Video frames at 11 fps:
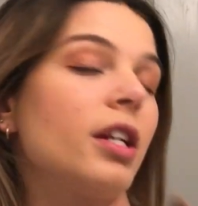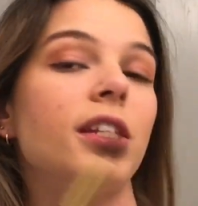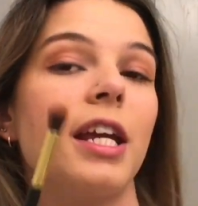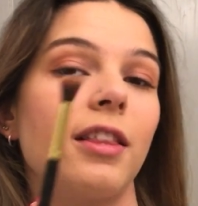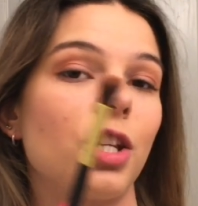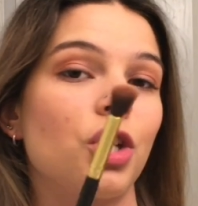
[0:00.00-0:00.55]
going to
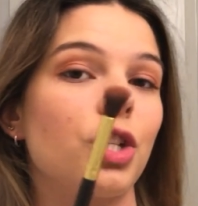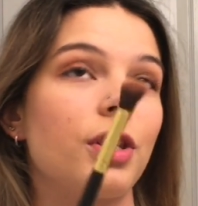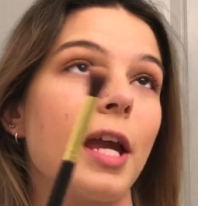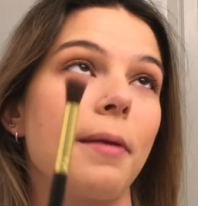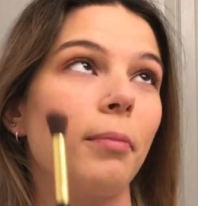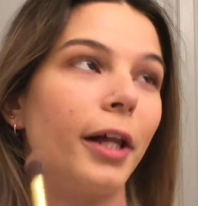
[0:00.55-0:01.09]
take this
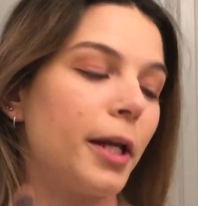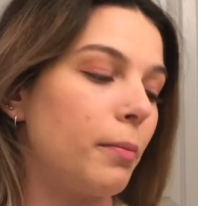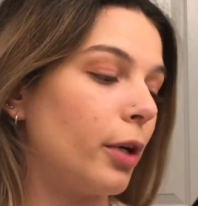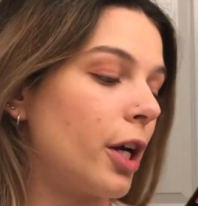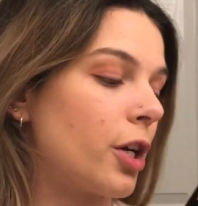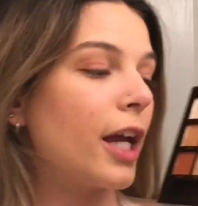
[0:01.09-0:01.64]
same blending
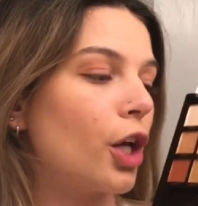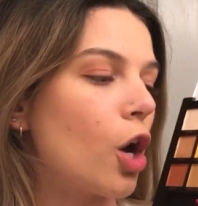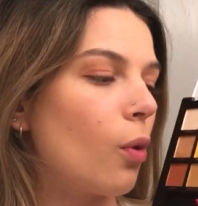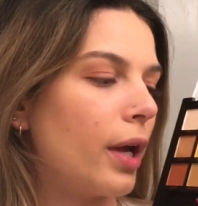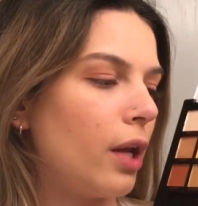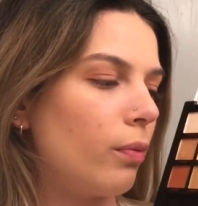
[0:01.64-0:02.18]
brush and
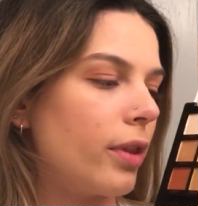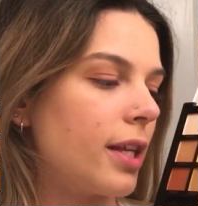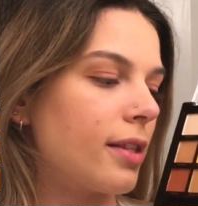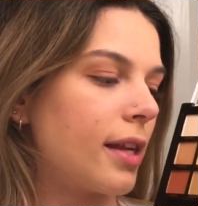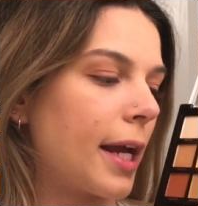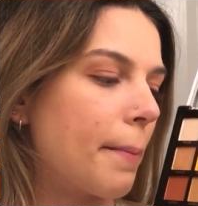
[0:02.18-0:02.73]
go in with
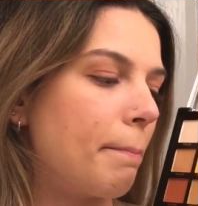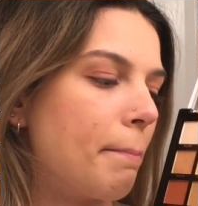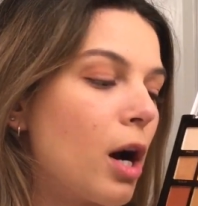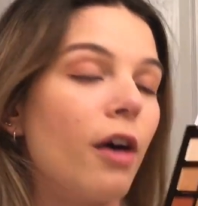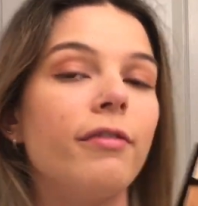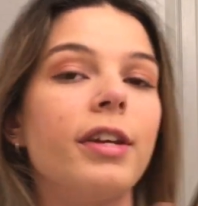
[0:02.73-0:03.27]
this like
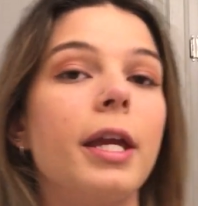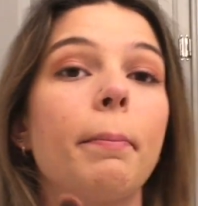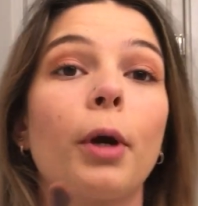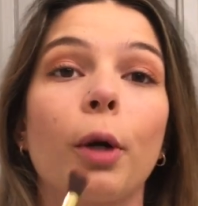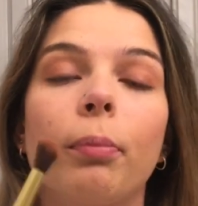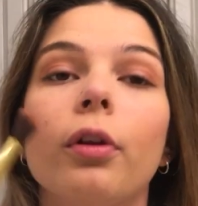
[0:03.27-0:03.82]
mauve-y
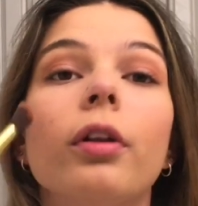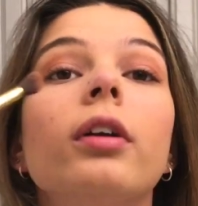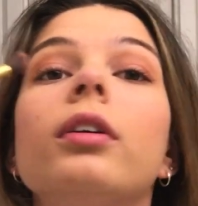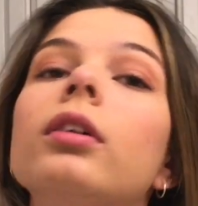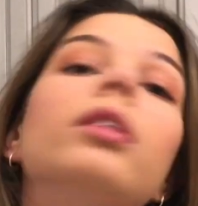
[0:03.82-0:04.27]
purple.